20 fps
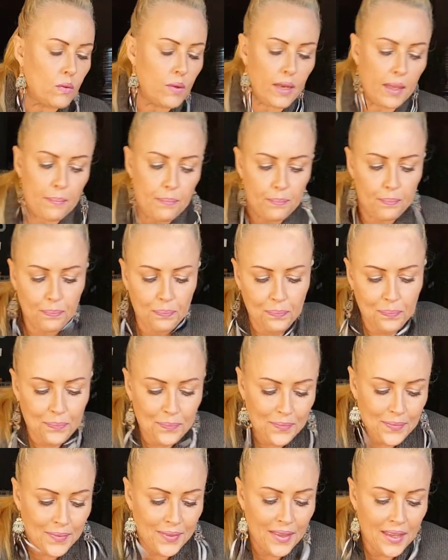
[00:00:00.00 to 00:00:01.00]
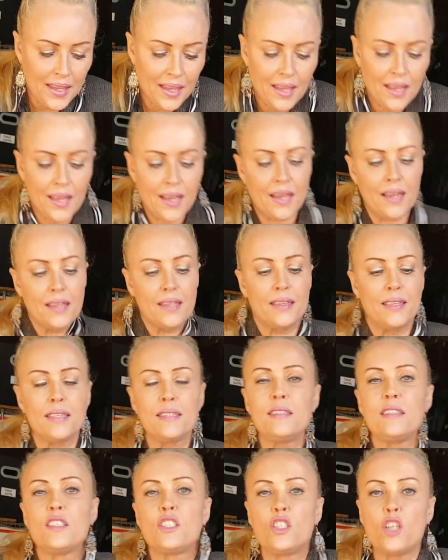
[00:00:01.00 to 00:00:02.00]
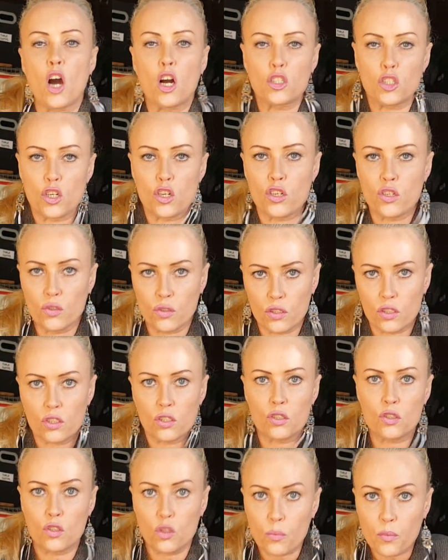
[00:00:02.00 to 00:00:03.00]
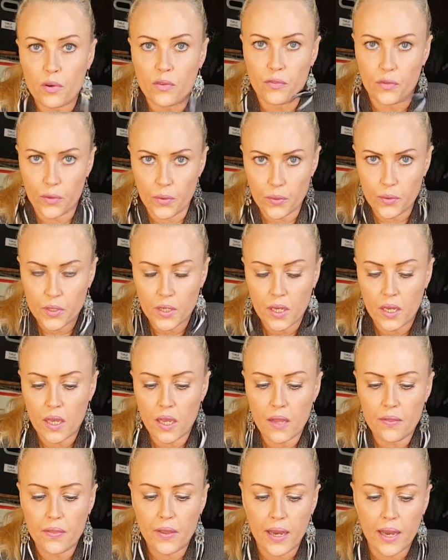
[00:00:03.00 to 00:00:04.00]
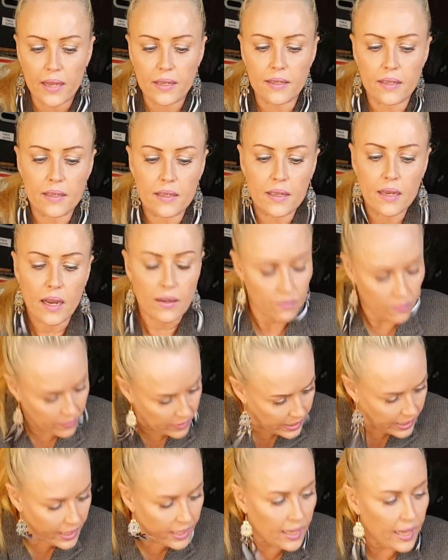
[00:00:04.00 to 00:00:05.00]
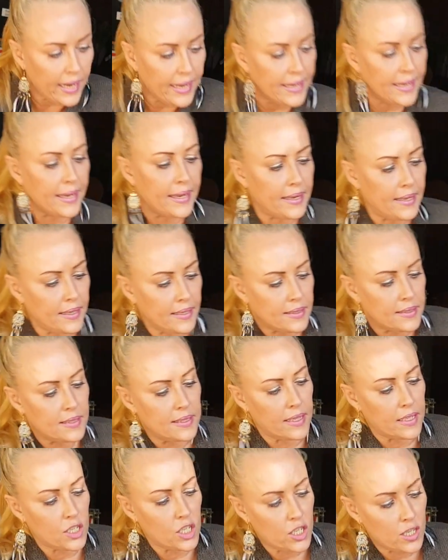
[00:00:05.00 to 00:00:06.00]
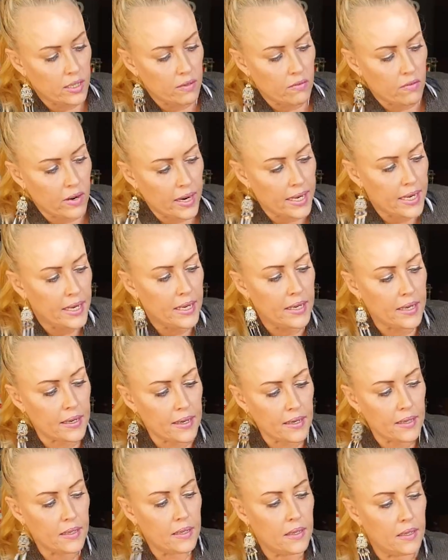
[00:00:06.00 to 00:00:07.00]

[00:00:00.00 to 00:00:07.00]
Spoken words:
clip. This is Dr. Schultz's superfood. That, I really like it. It's actually right here.